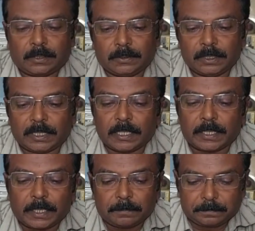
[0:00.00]
I
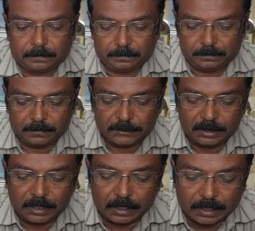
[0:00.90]
have taken a 10
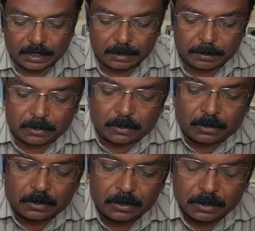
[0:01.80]
kilo ohm
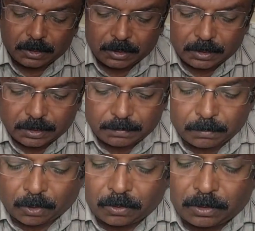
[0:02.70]
resistor with the
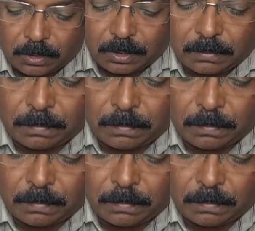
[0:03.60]
colors brown,